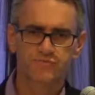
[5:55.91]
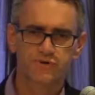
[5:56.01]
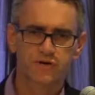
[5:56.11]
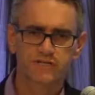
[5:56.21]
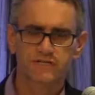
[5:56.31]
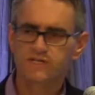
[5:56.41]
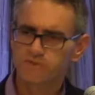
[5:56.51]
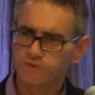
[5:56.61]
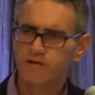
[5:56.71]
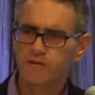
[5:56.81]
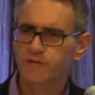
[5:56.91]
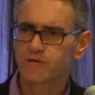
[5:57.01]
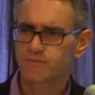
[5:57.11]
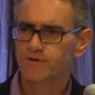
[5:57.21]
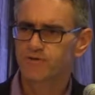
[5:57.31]
project is already
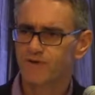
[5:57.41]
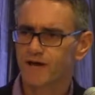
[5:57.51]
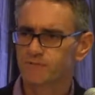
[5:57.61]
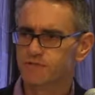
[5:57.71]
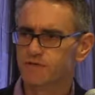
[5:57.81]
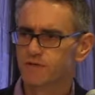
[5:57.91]
being prefabbed.